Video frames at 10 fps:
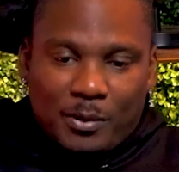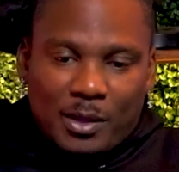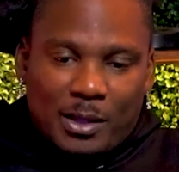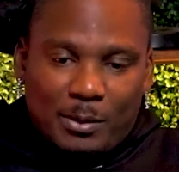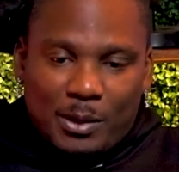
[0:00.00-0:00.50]

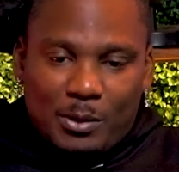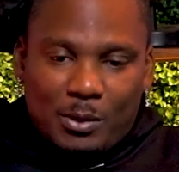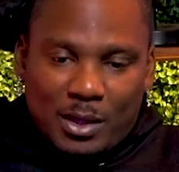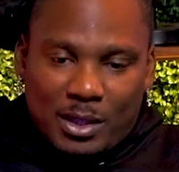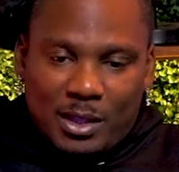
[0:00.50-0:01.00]
he be
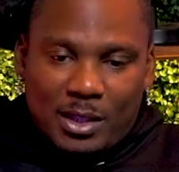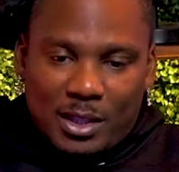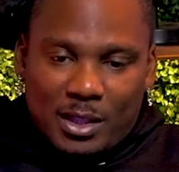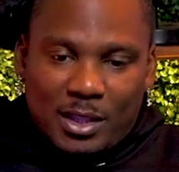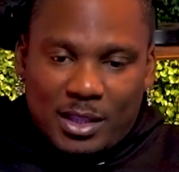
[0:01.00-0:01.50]
doing good,
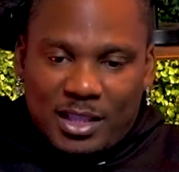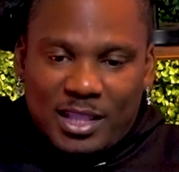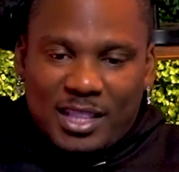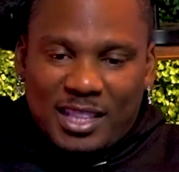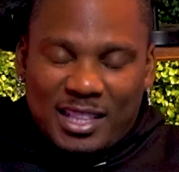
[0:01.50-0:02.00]

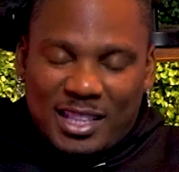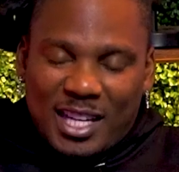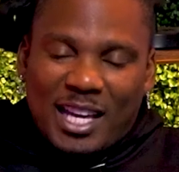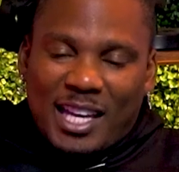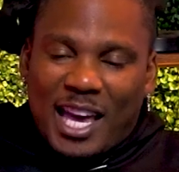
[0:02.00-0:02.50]
and then
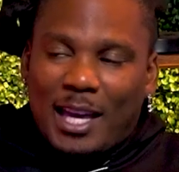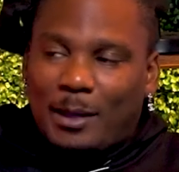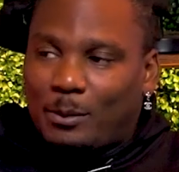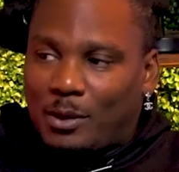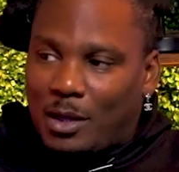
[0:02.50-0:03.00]
that
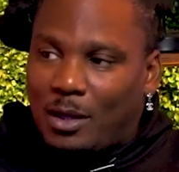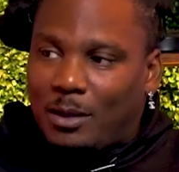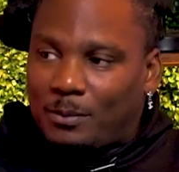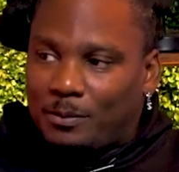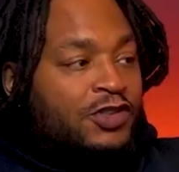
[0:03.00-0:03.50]
game come.